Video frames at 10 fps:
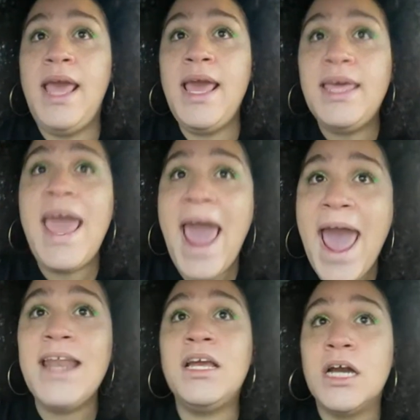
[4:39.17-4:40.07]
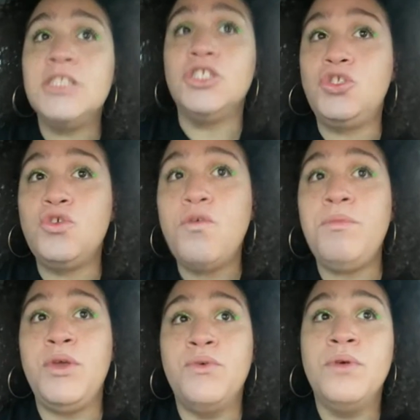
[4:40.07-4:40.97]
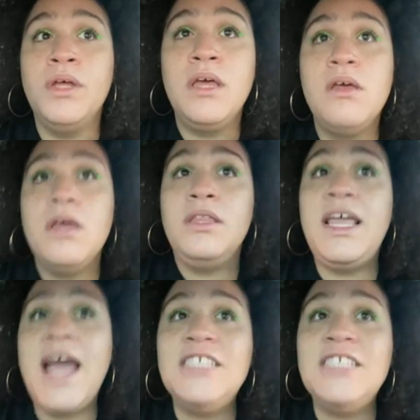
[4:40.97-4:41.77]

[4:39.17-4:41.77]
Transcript: It can consume you. There